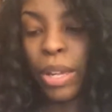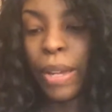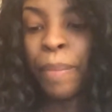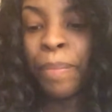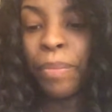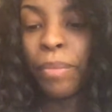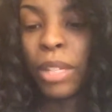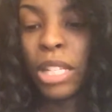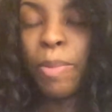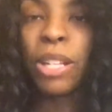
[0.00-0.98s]
wig,
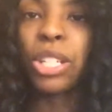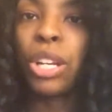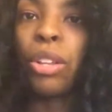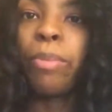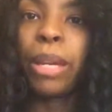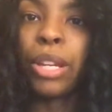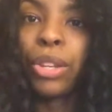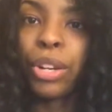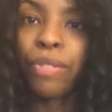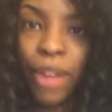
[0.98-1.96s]
especially it only being
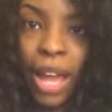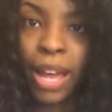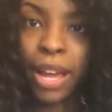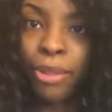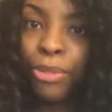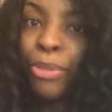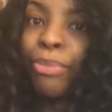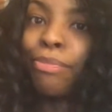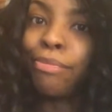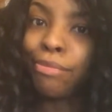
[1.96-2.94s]
$35.
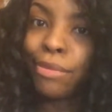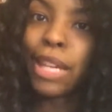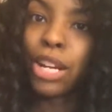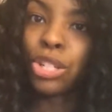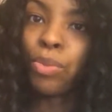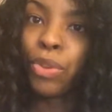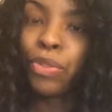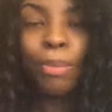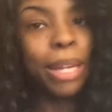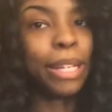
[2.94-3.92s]
It's actually
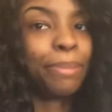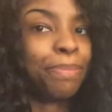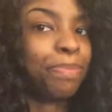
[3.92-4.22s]
worth your money.